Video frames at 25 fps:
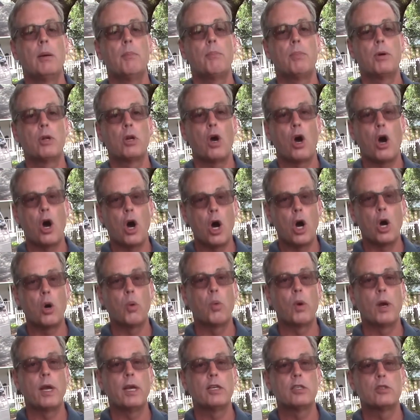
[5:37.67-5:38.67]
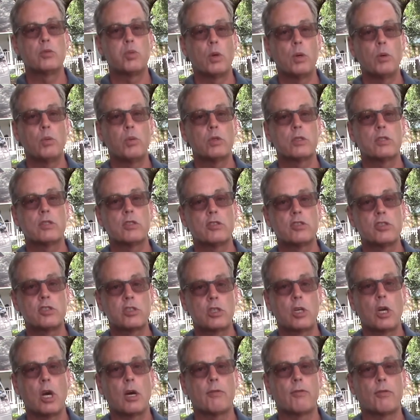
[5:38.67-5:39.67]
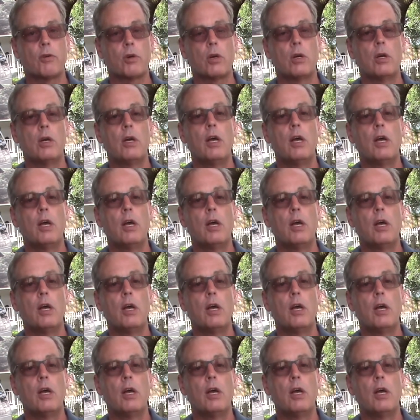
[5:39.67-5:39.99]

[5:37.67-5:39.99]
but always we will discover